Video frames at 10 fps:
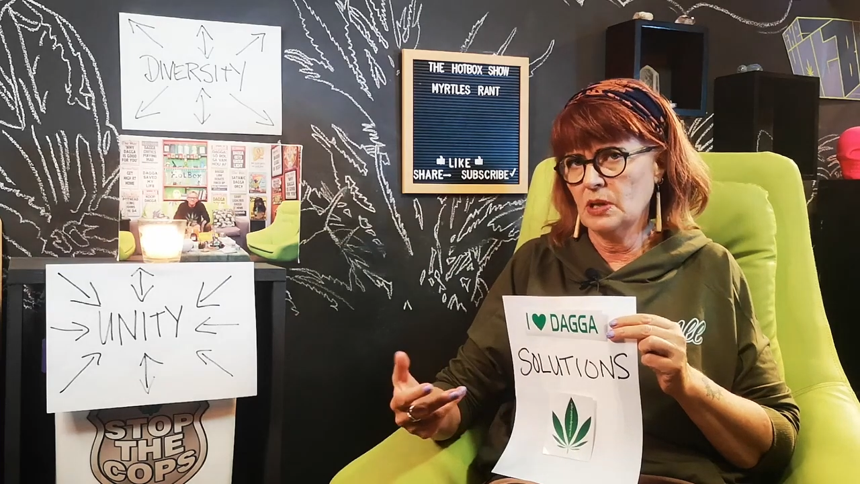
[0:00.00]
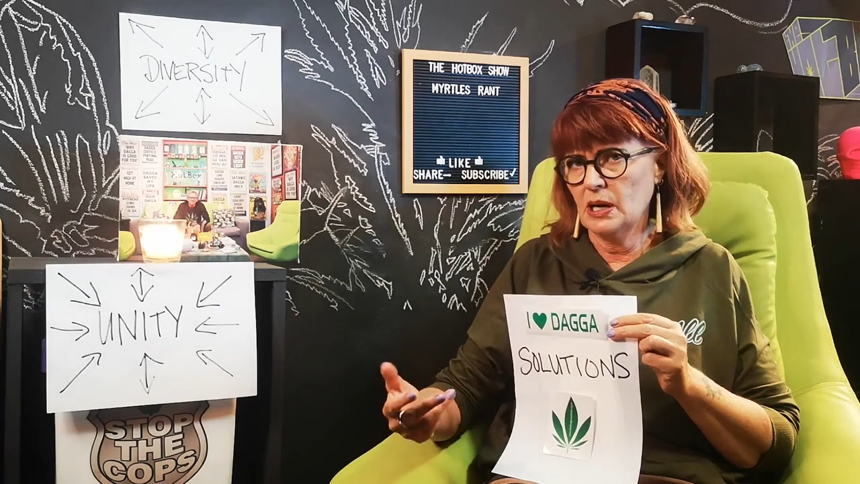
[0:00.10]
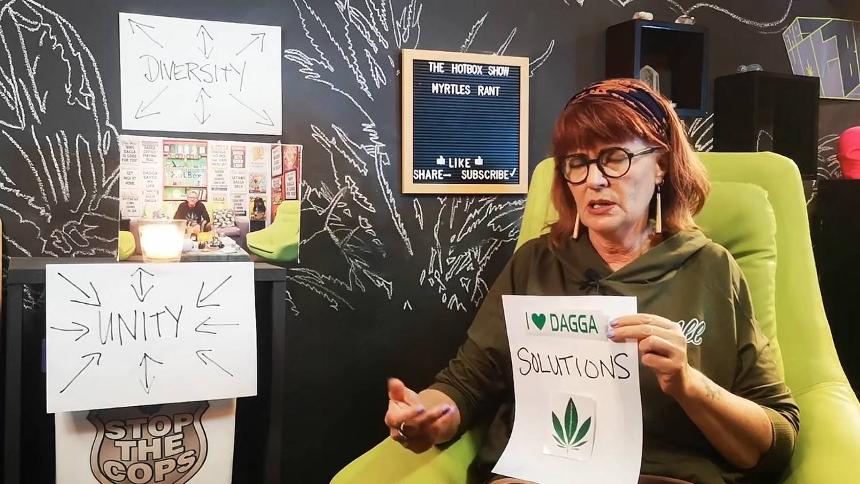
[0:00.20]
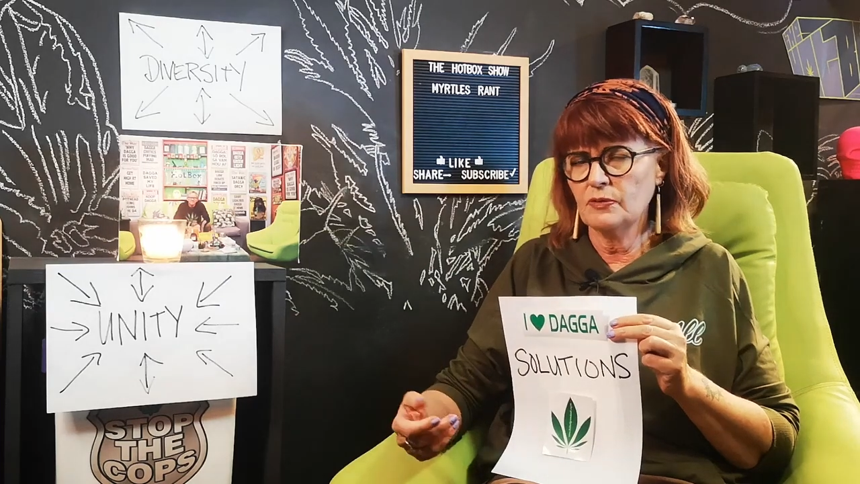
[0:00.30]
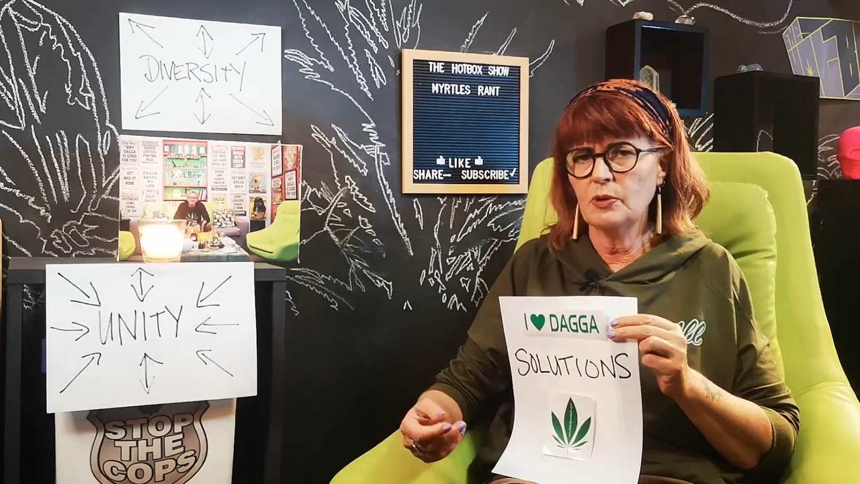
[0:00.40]
the
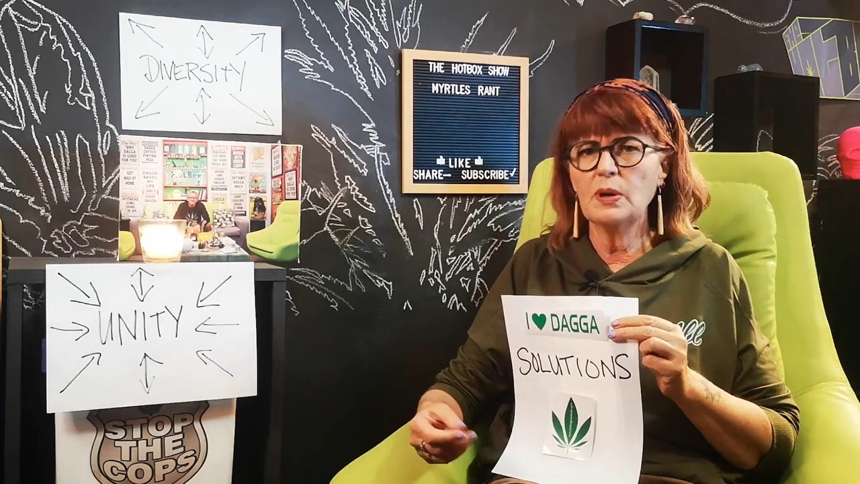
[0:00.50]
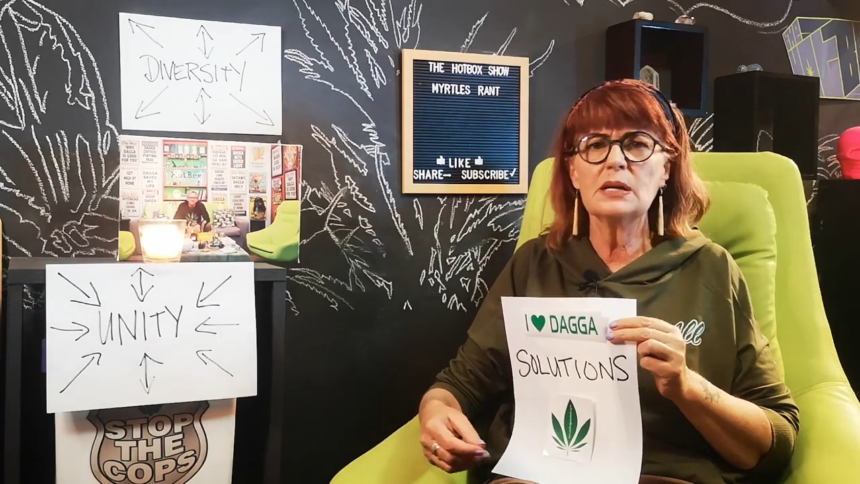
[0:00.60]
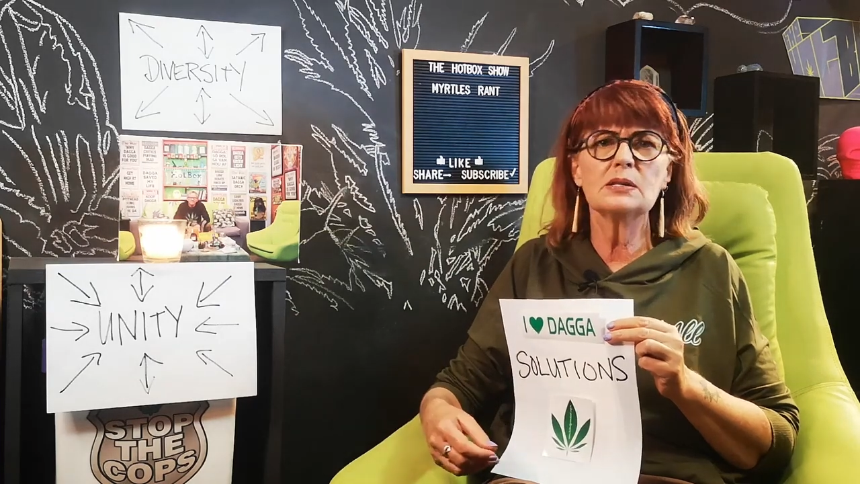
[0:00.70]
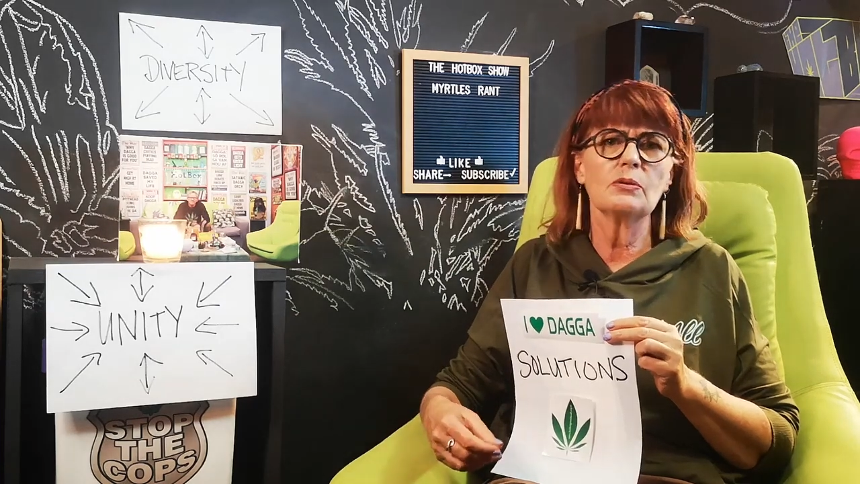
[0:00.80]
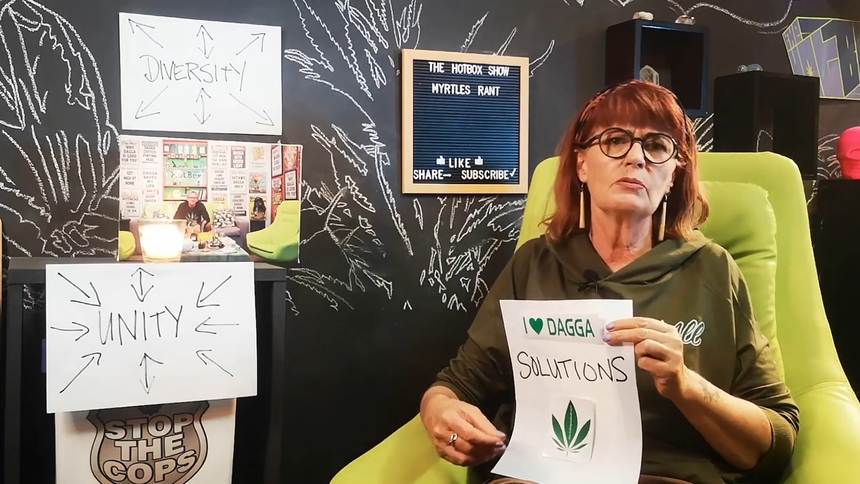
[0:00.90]
next few
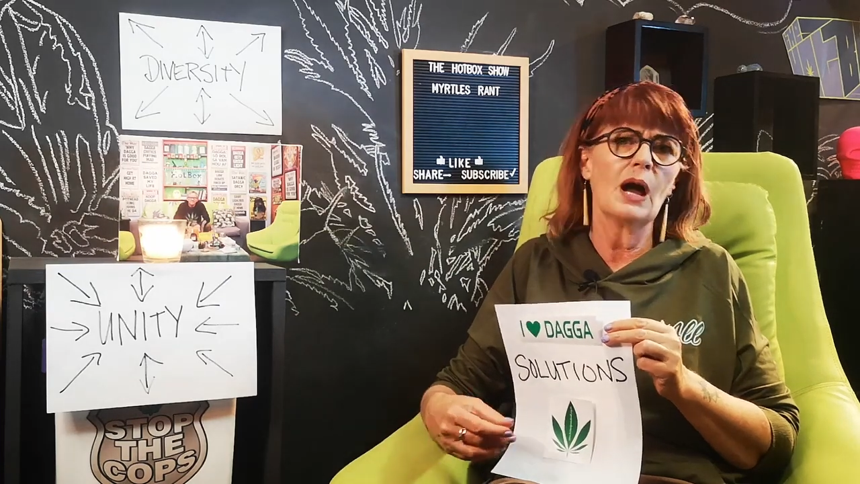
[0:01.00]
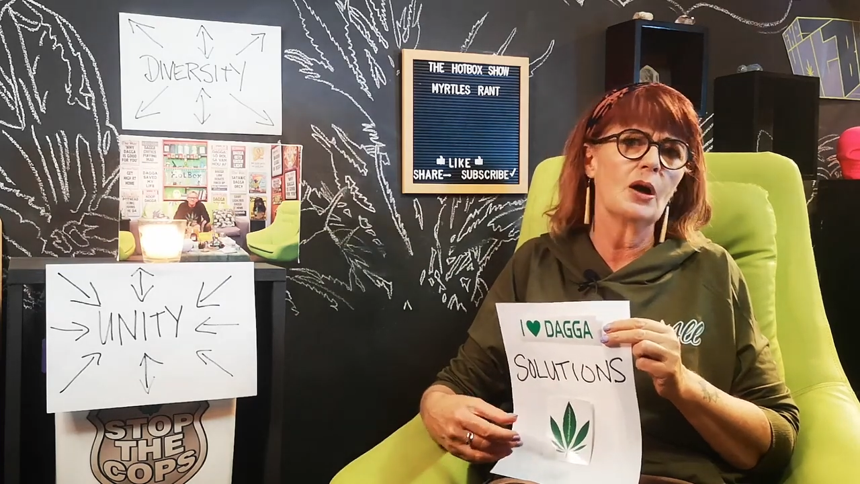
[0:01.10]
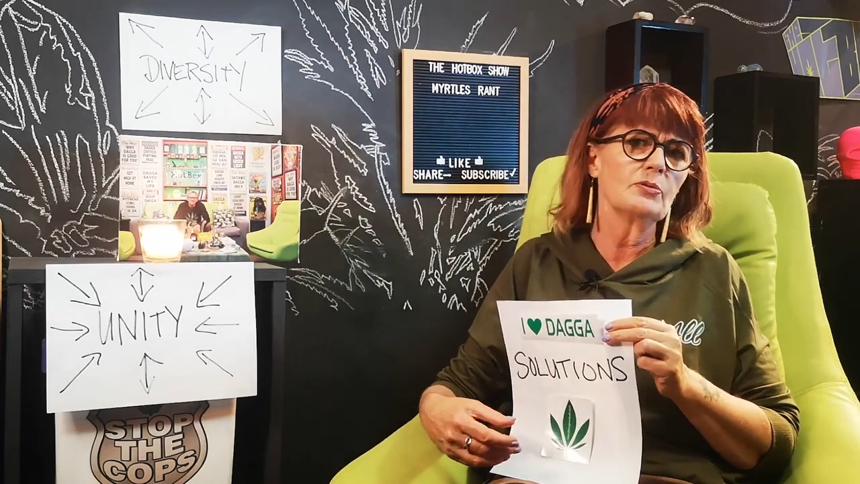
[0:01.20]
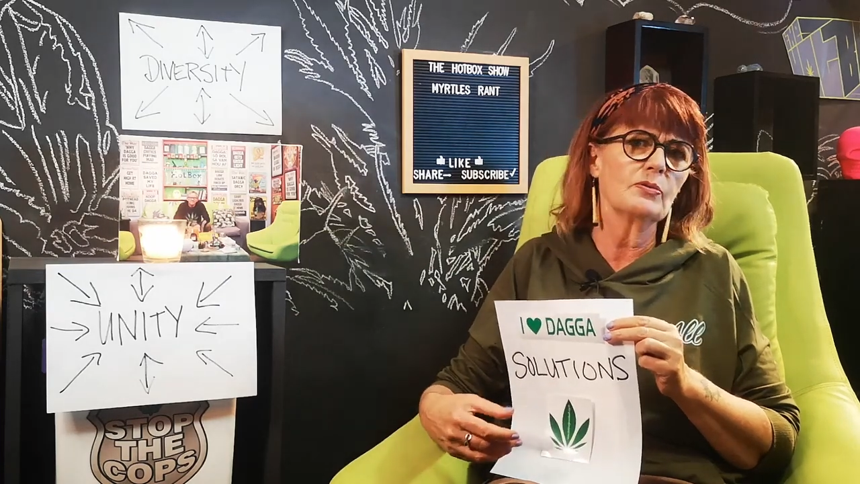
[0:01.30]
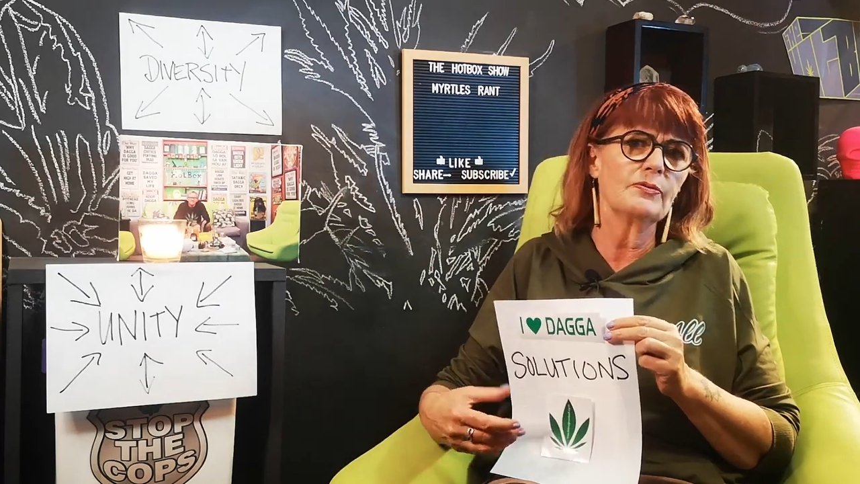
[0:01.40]
weeks
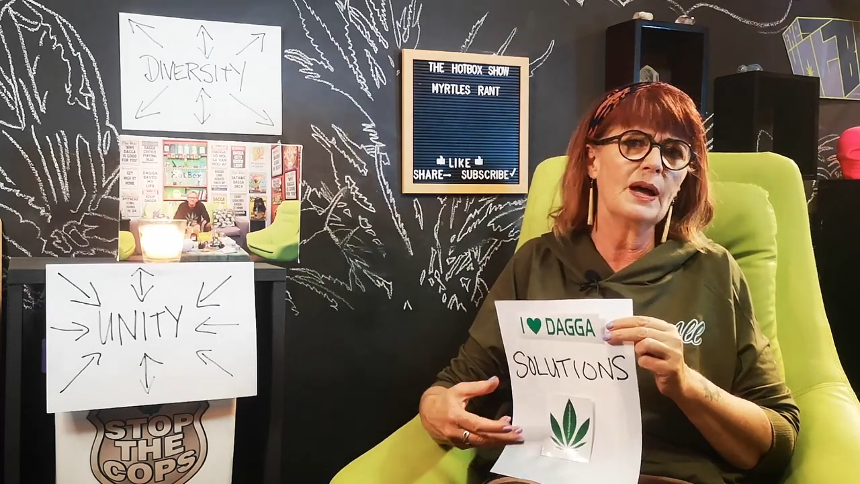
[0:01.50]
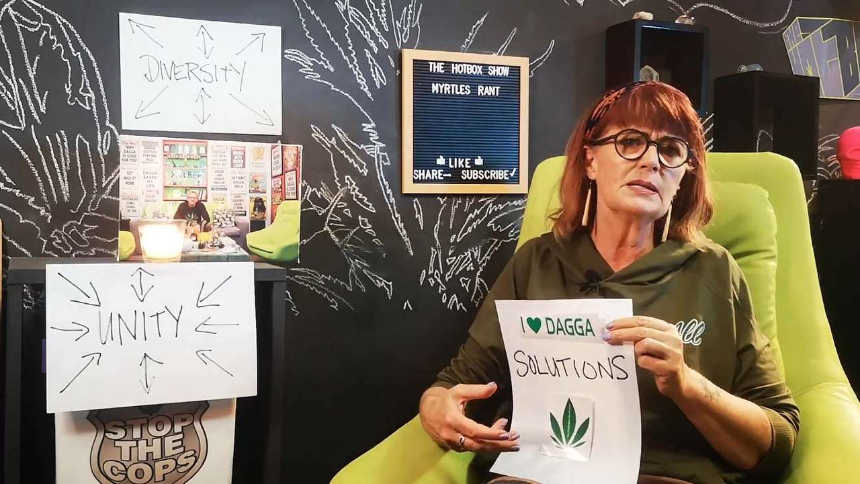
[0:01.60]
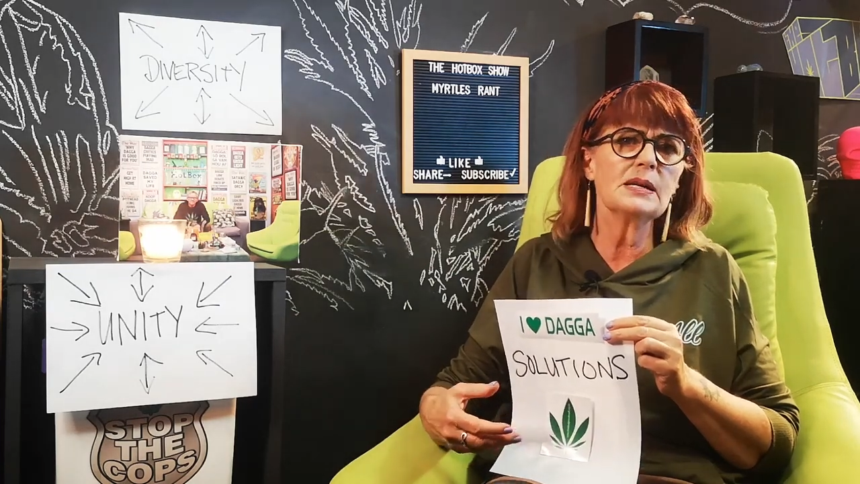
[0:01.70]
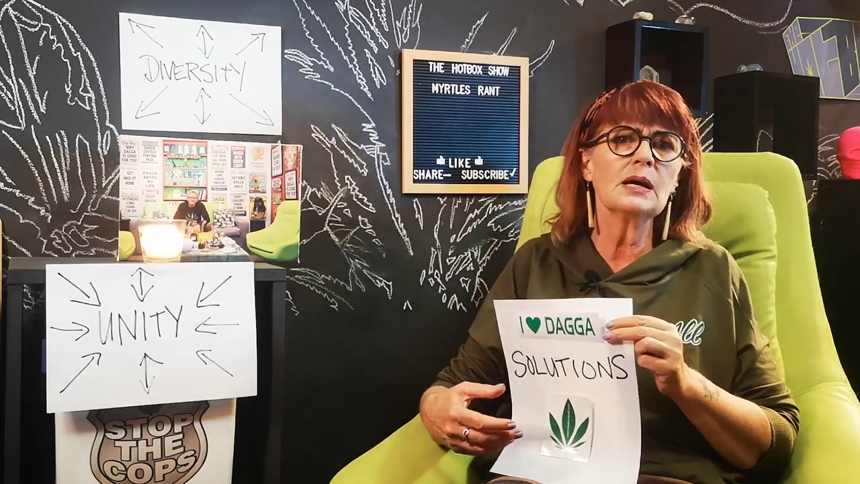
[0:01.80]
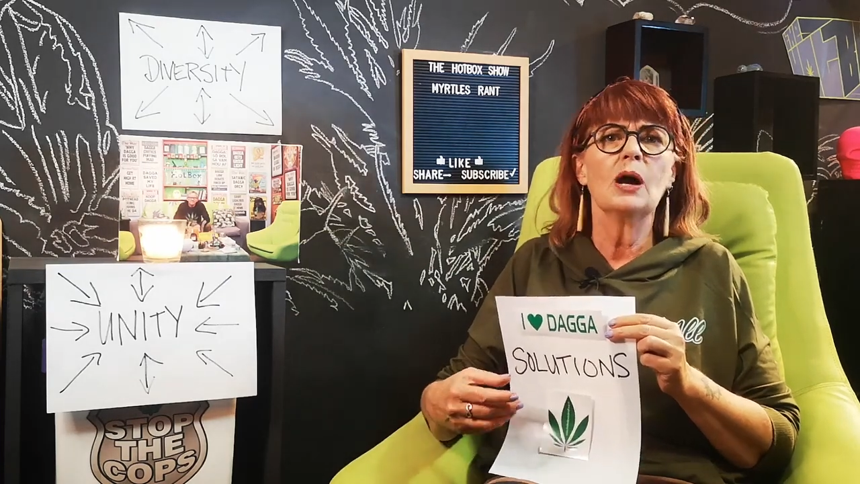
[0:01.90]
around funding,